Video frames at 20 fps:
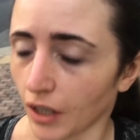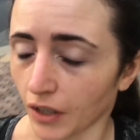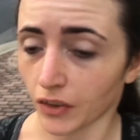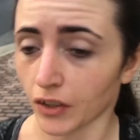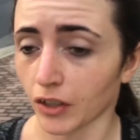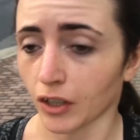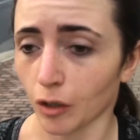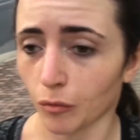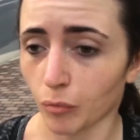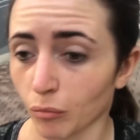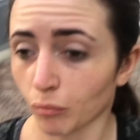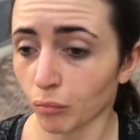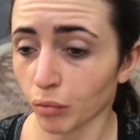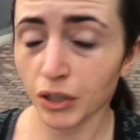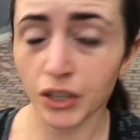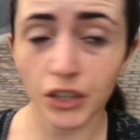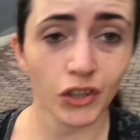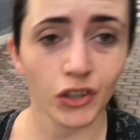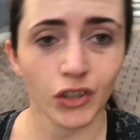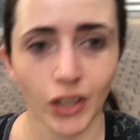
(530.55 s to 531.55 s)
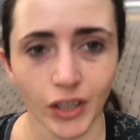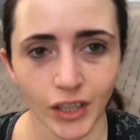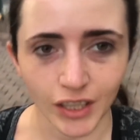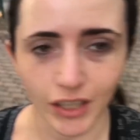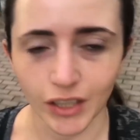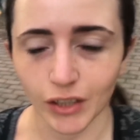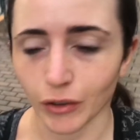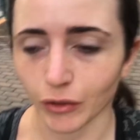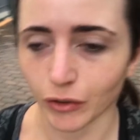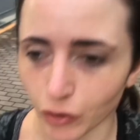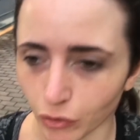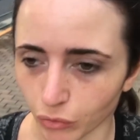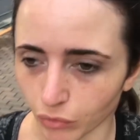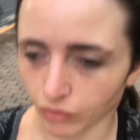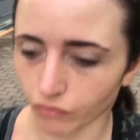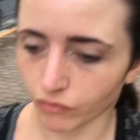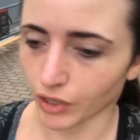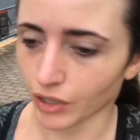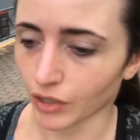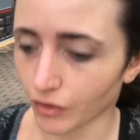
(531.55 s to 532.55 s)
I think I've been pretty shitty on
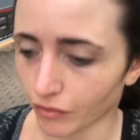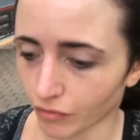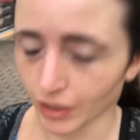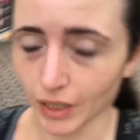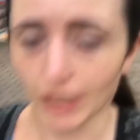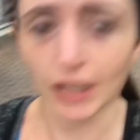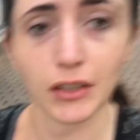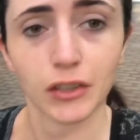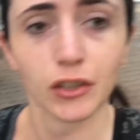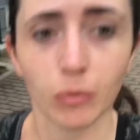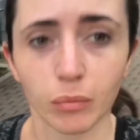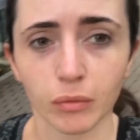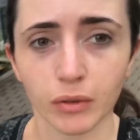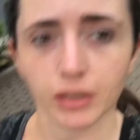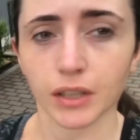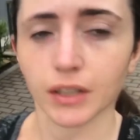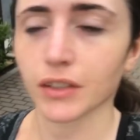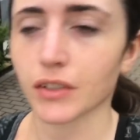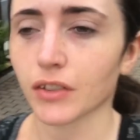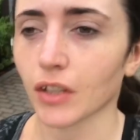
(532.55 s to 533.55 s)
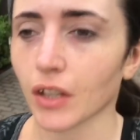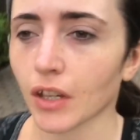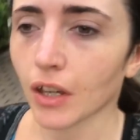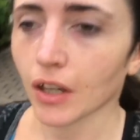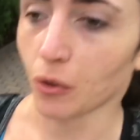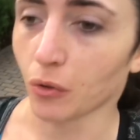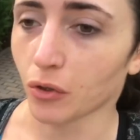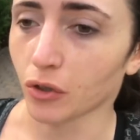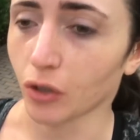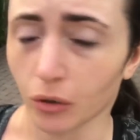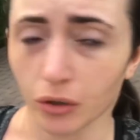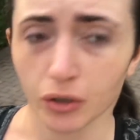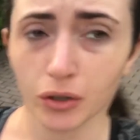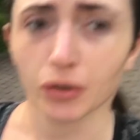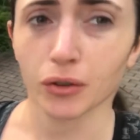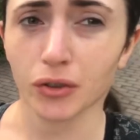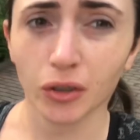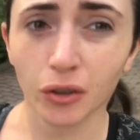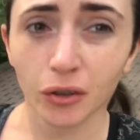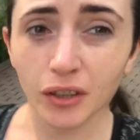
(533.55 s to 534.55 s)
doing VEDA for the last couple of days. So sorry,
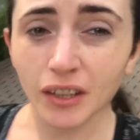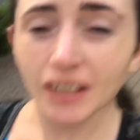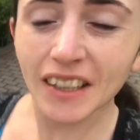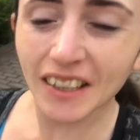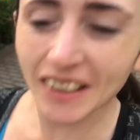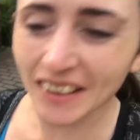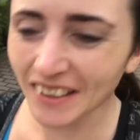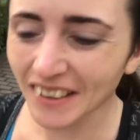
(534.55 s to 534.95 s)
not sorry.